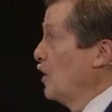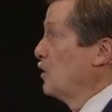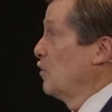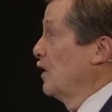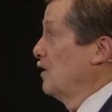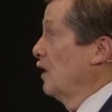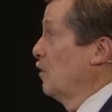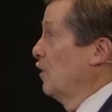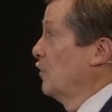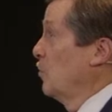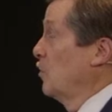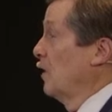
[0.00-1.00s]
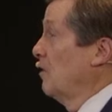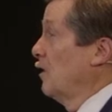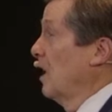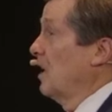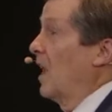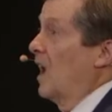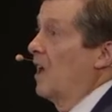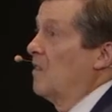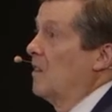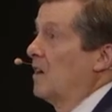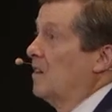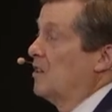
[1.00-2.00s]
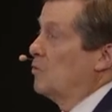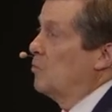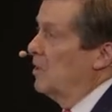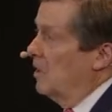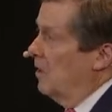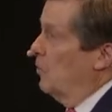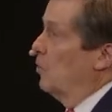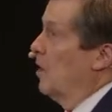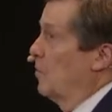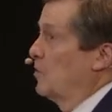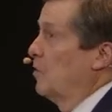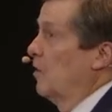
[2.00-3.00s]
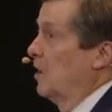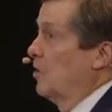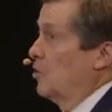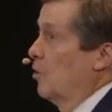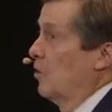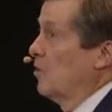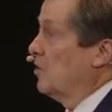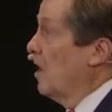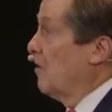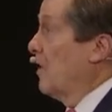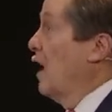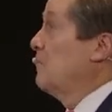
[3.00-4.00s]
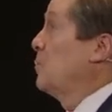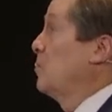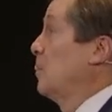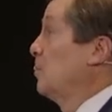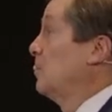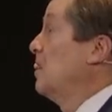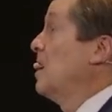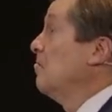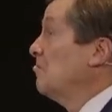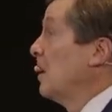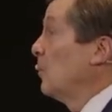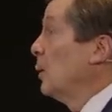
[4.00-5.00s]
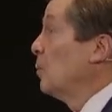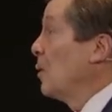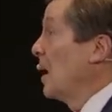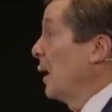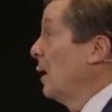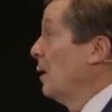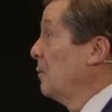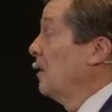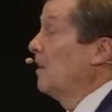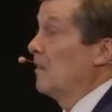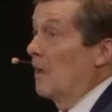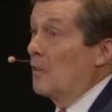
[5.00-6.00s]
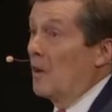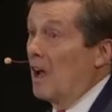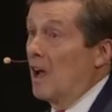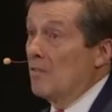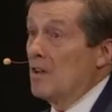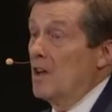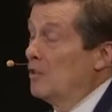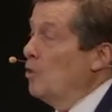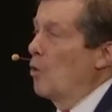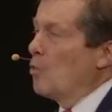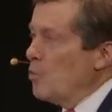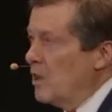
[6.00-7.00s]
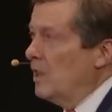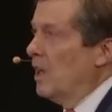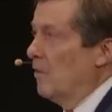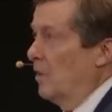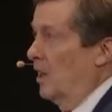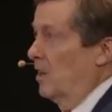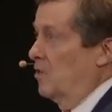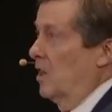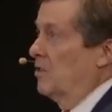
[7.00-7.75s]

resumes that come in through the internet, and that it doesn't really give you an opportunity to show your stuff. Half the people never hear back anything, and the other half don't really ever get a